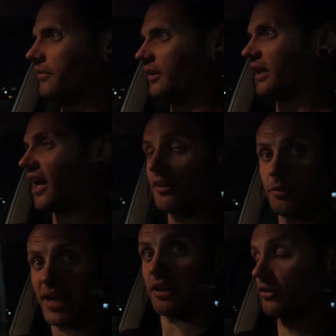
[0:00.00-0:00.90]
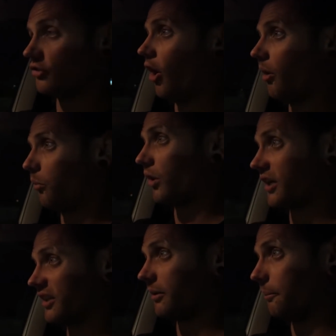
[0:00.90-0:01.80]
The guys are back at the shop
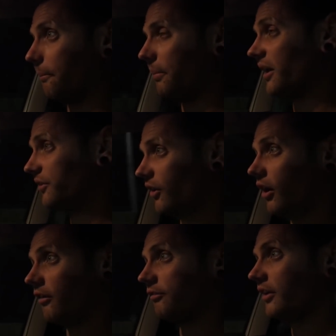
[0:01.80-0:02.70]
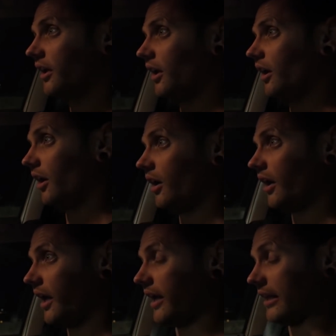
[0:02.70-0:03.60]
working their butts off.
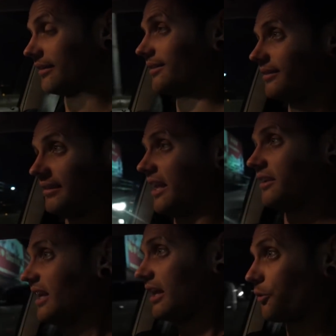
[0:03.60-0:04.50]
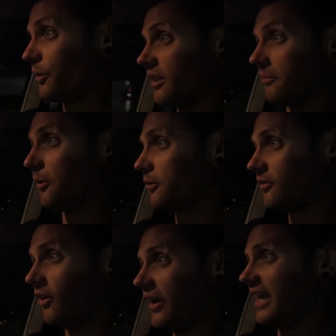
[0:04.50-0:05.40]
It's the end of day 3, the
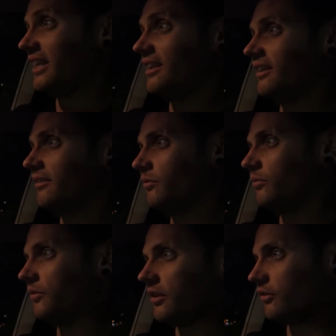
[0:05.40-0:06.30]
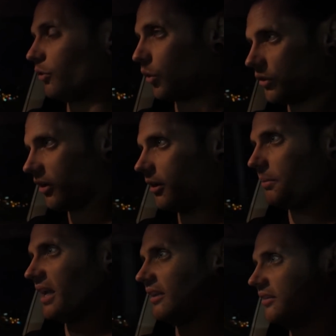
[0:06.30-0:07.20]
motor's not in, the doors aren't
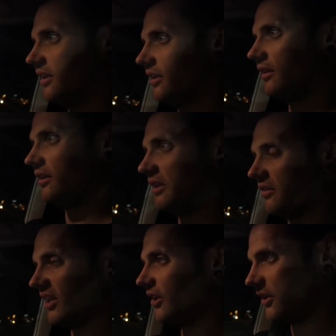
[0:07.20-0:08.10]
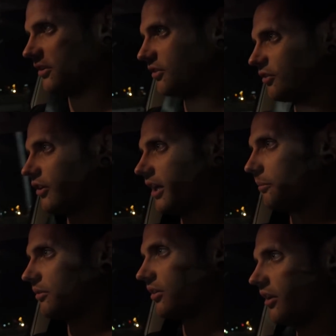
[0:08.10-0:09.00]
painted, the interior's
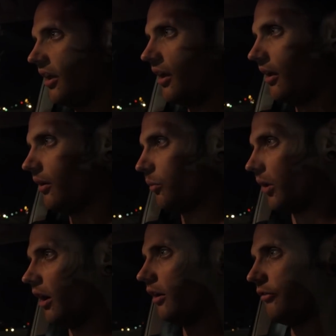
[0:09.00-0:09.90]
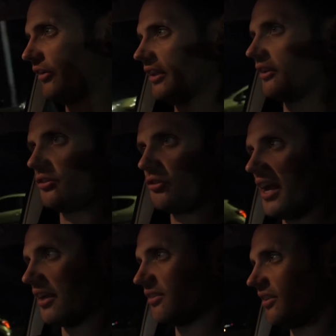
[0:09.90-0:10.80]
stripped. We're all feeling the
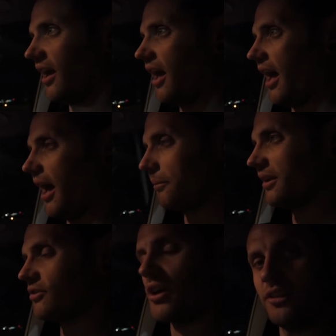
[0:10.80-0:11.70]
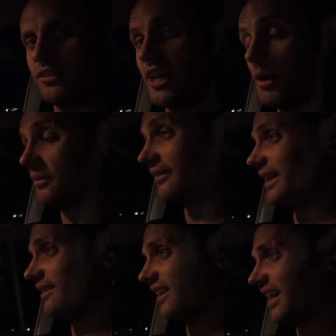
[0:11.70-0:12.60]
stress. I'm gonna try and stay up as
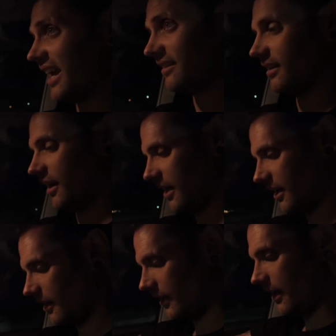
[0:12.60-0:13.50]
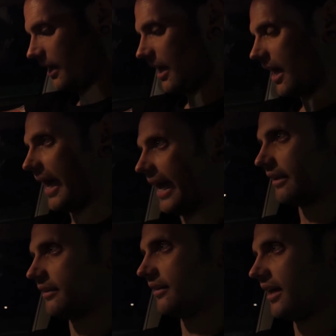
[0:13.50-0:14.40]
late as I can tonight
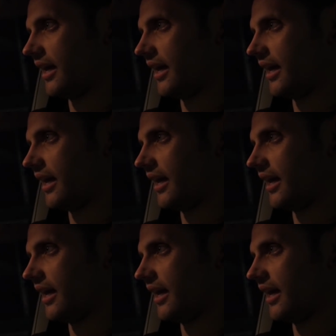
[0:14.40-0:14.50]
and